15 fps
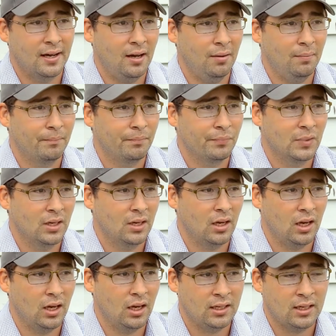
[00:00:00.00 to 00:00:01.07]
Um,
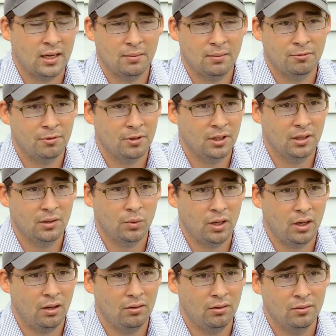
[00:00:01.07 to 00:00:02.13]
it came really
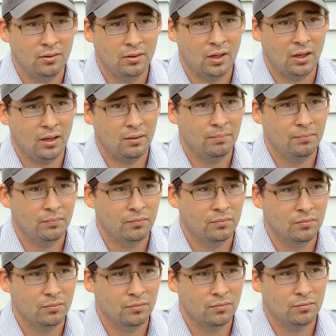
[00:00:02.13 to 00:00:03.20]
well. Um,
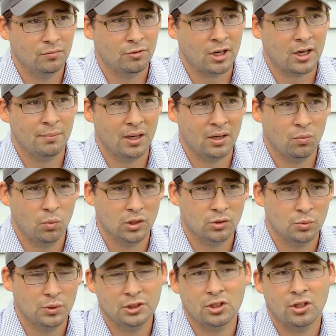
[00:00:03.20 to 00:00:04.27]
recommended
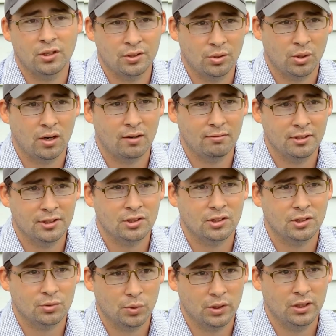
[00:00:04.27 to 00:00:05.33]
once we started doing our
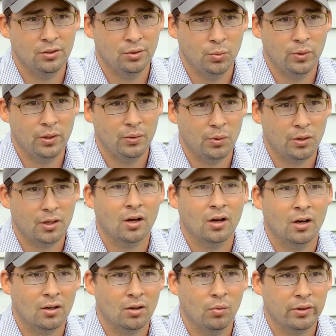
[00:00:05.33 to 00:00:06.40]
research, we knew we were
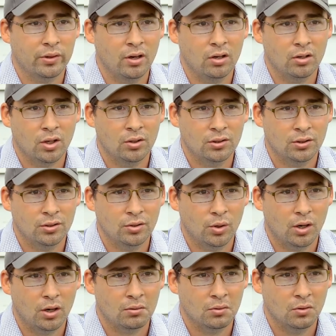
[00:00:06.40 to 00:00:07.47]
going to go with Halco to
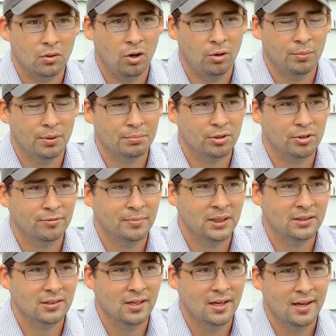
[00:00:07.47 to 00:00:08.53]
do our home
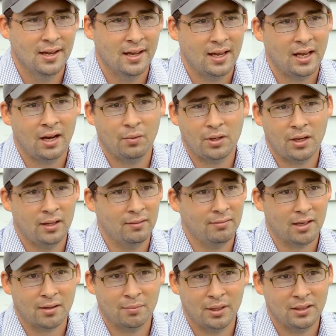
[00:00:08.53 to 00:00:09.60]
improvements. And I would highly
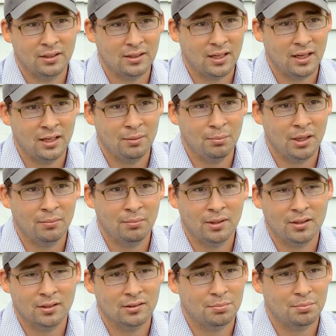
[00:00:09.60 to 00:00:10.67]
recommend it to anybody
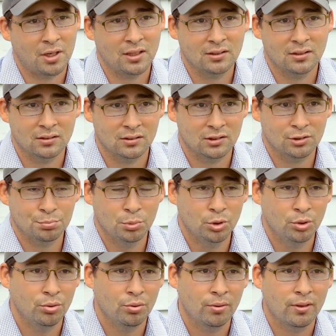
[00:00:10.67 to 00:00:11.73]
because the process is
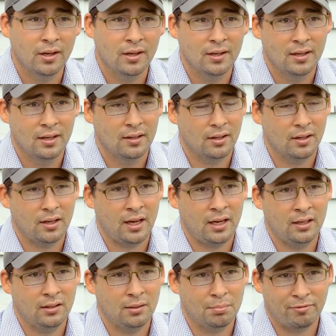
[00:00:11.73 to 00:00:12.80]
smooth
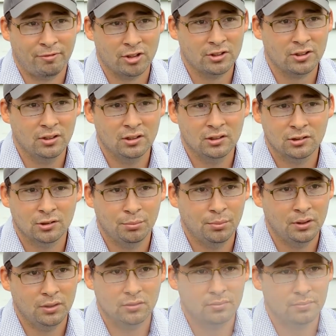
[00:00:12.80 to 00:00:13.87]
and the
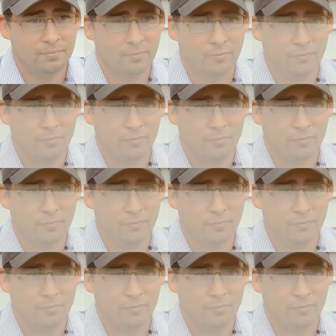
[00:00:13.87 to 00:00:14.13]
professionalism is